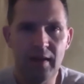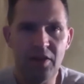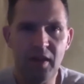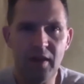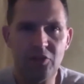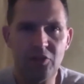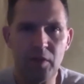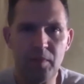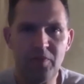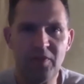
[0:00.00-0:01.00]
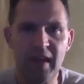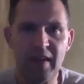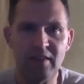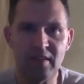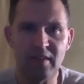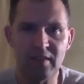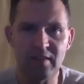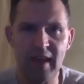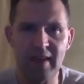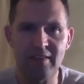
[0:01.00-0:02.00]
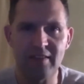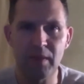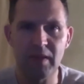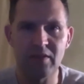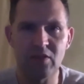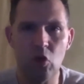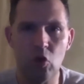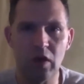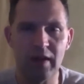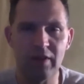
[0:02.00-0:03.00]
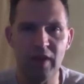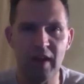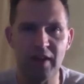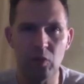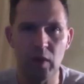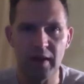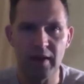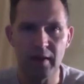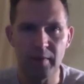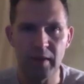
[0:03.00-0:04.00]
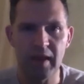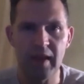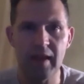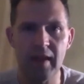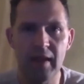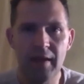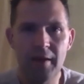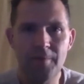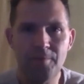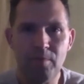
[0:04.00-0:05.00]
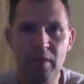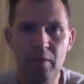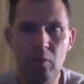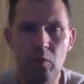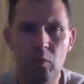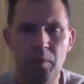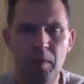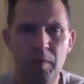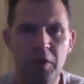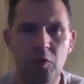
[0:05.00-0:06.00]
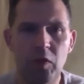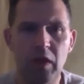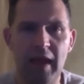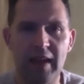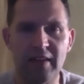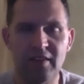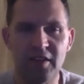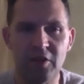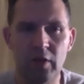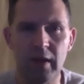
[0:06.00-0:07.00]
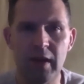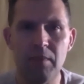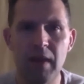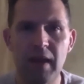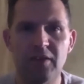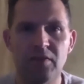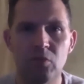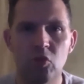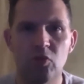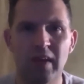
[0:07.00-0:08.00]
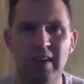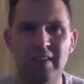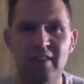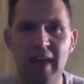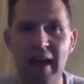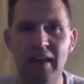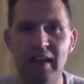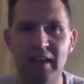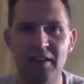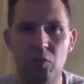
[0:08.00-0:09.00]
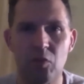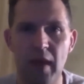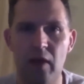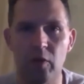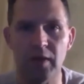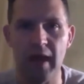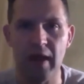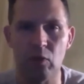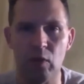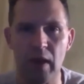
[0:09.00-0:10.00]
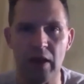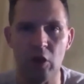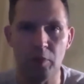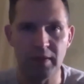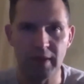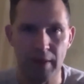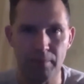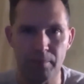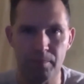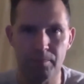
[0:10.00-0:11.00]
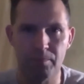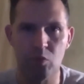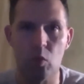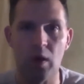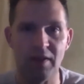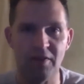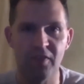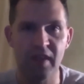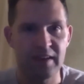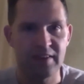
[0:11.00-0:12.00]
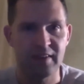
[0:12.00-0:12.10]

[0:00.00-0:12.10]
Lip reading: the trip of Danza's hasn't been totally evaluated. I mean, what people don't realize, and he made his move exactly at the rail when the rail opened up 20 feet.